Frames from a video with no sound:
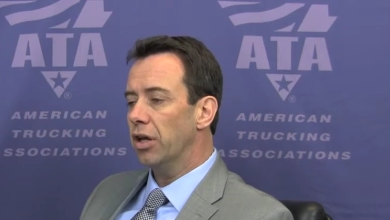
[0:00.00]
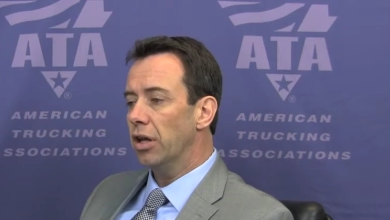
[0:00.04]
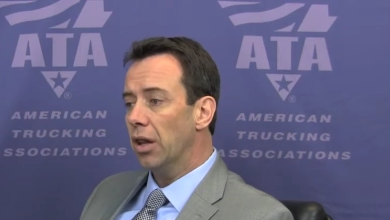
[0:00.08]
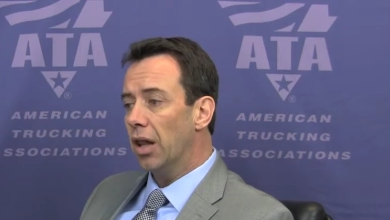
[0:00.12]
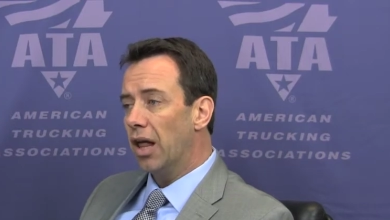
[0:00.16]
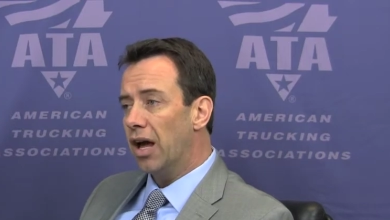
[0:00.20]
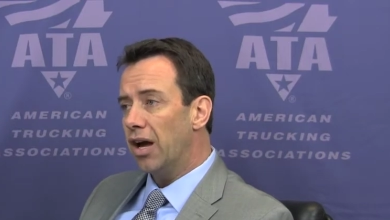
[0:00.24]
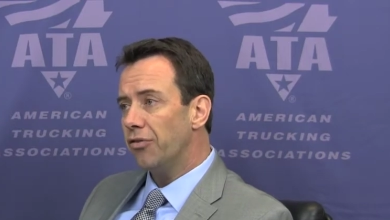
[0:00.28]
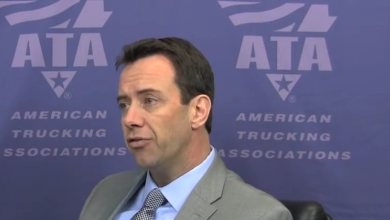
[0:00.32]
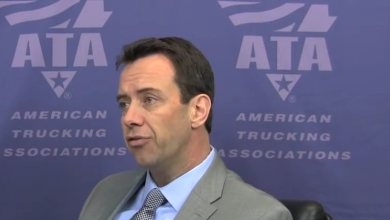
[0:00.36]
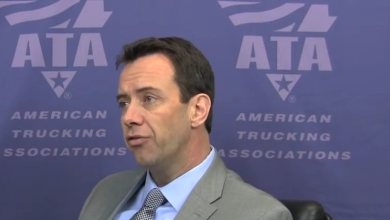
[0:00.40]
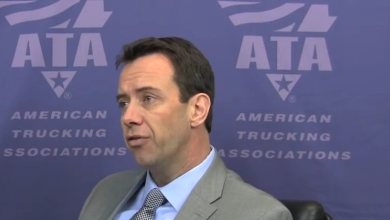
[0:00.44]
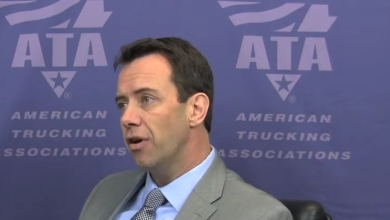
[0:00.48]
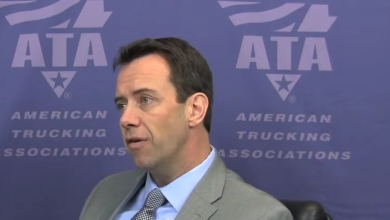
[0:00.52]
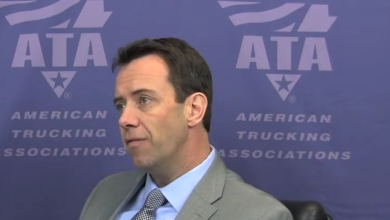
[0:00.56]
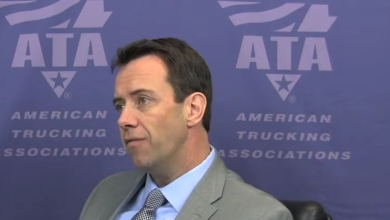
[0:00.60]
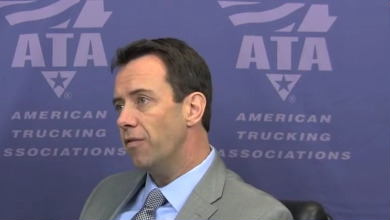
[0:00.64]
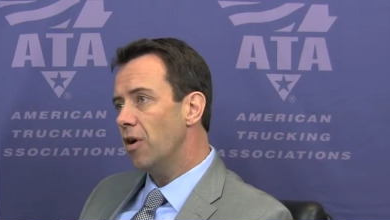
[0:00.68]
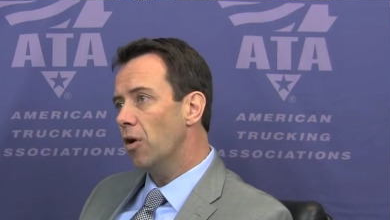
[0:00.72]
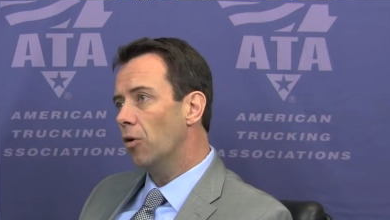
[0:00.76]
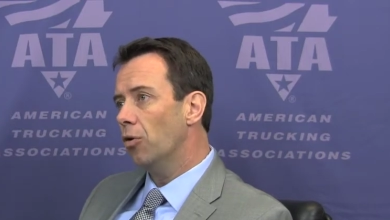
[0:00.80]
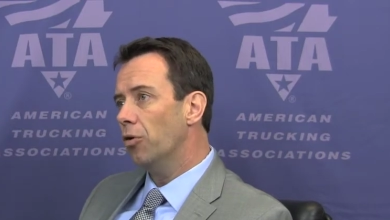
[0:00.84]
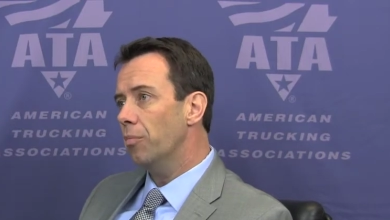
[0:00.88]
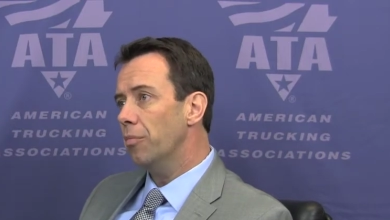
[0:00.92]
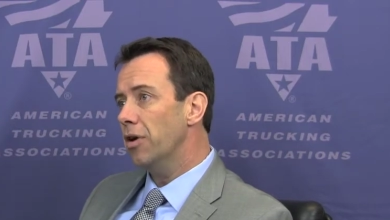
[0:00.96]
unless they
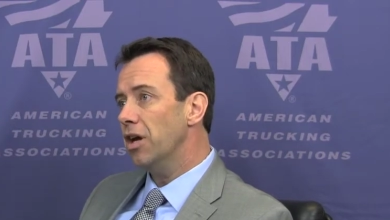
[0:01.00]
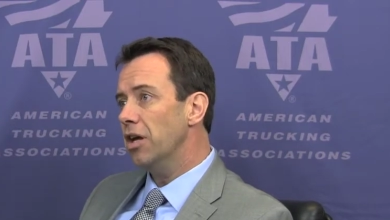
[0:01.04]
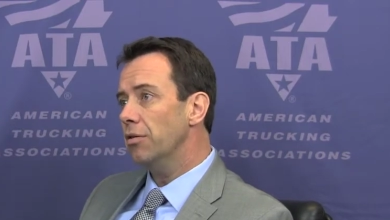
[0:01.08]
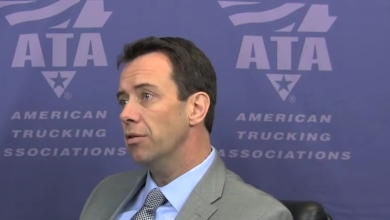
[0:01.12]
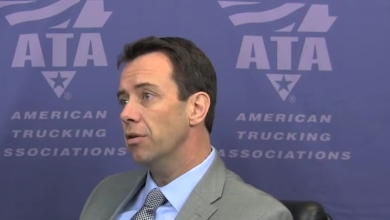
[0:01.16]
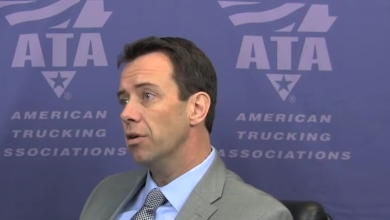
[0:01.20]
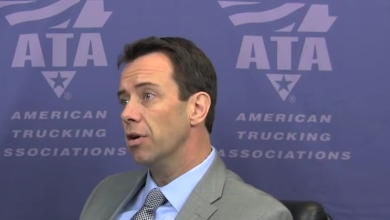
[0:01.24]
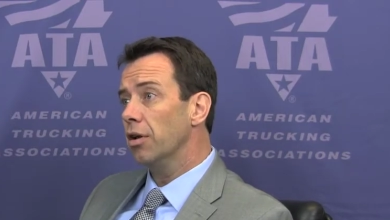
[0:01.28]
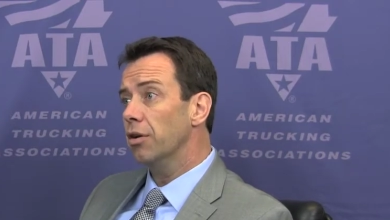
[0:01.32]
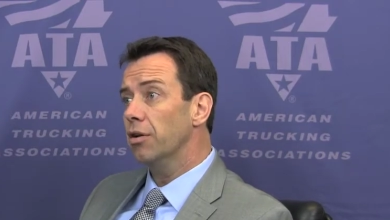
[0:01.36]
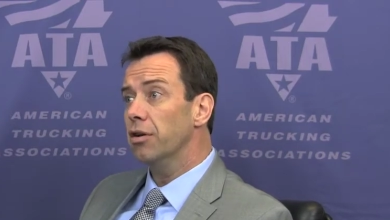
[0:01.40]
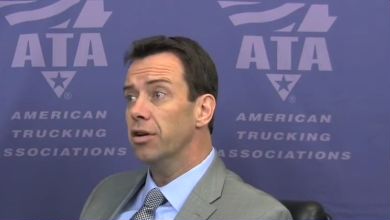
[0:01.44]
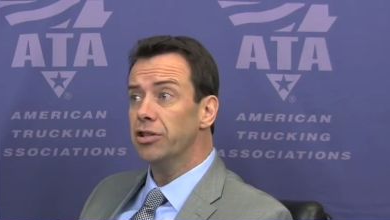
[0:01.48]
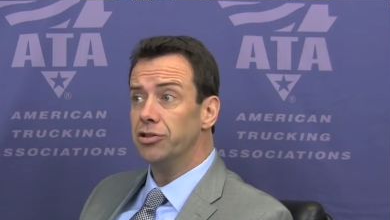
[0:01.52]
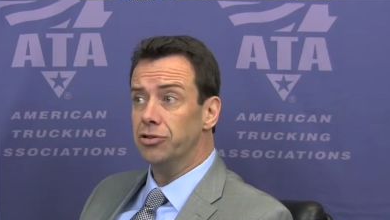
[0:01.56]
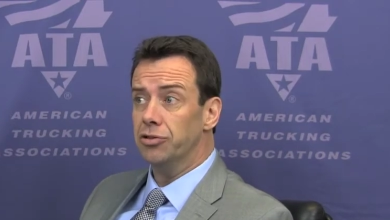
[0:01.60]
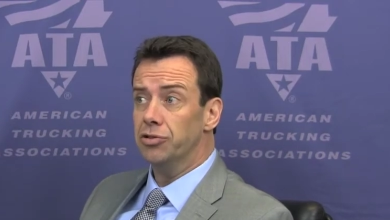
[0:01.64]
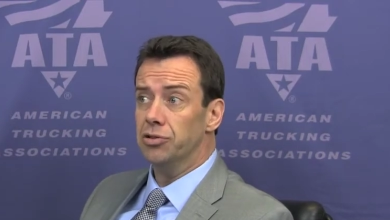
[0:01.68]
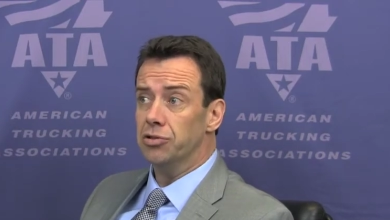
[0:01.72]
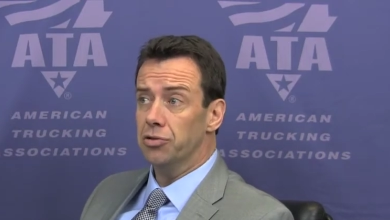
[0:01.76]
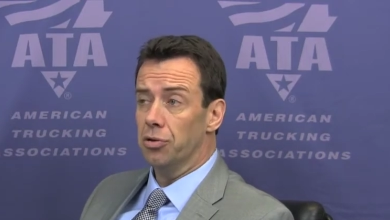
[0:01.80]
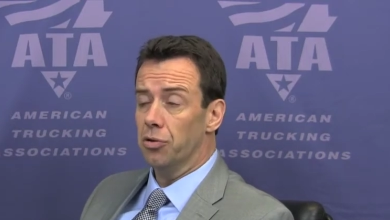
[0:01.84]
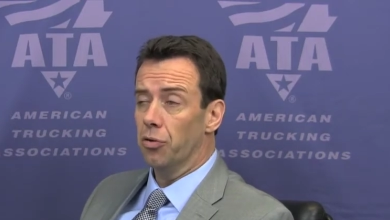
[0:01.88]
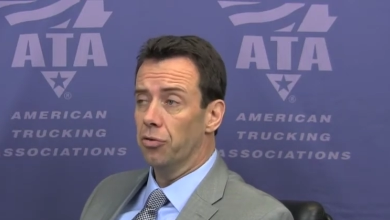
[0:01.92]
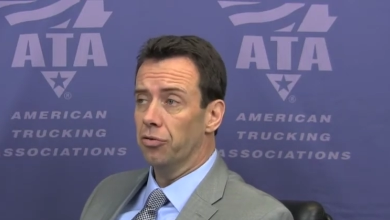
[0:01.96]
fail to meet the
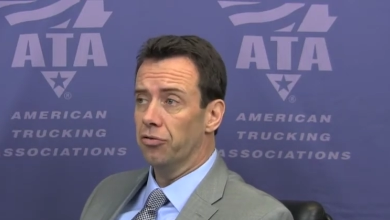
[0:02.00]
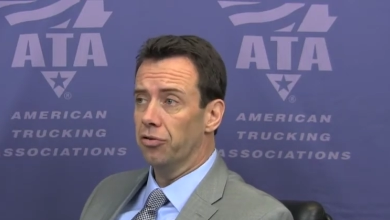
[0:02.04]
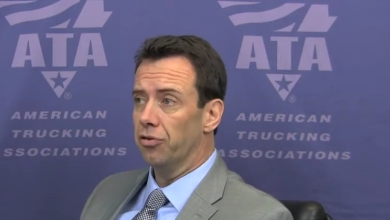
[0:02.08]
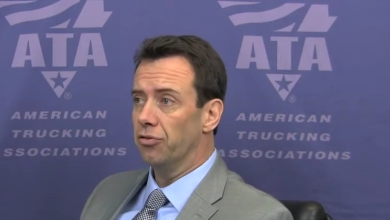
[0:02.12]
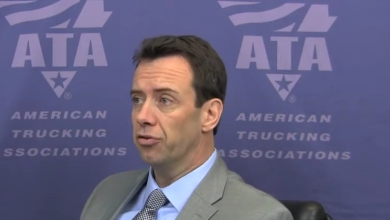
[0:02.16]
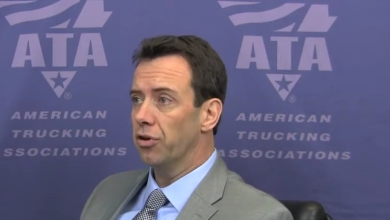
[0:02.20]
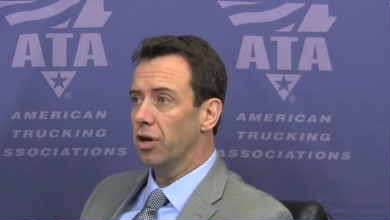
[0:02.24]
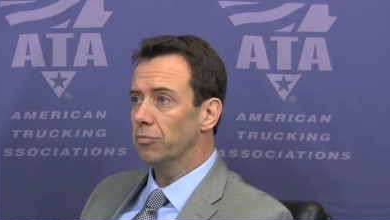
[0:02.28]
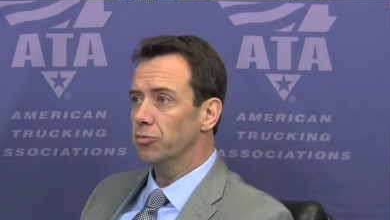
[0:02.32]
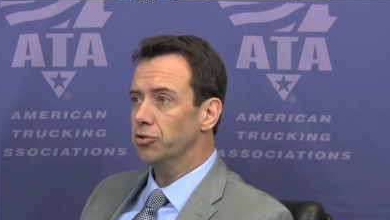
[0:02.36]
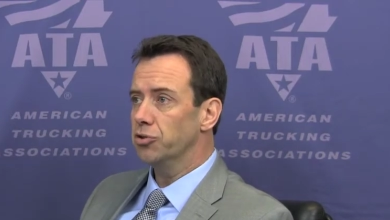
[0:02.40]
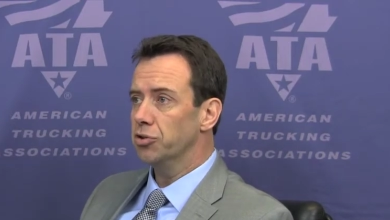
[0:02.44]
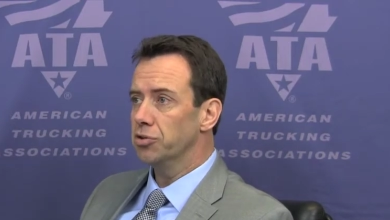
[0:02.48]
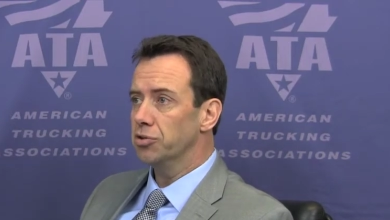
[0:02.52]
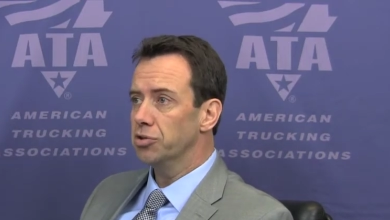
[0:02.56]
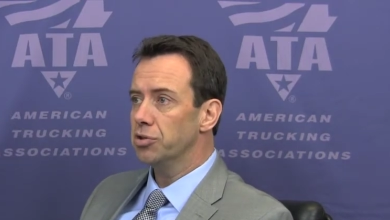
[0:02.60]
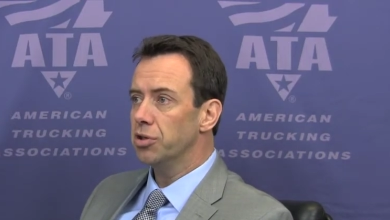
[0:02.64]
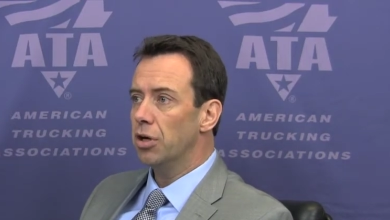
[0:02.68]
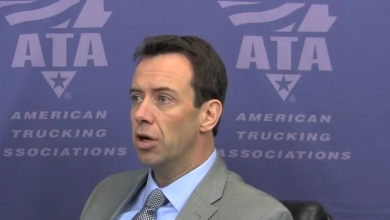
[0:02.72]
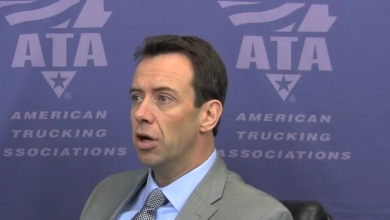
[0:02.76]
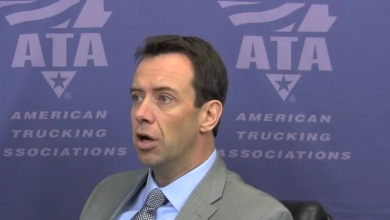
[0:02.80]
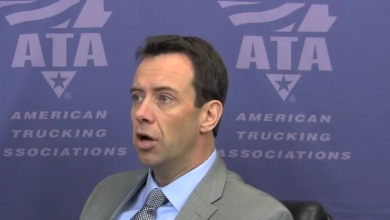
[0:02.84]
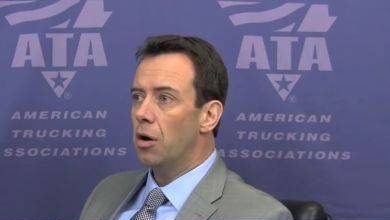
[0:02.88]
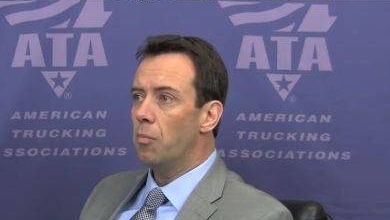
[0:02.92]
conditions of those exemptions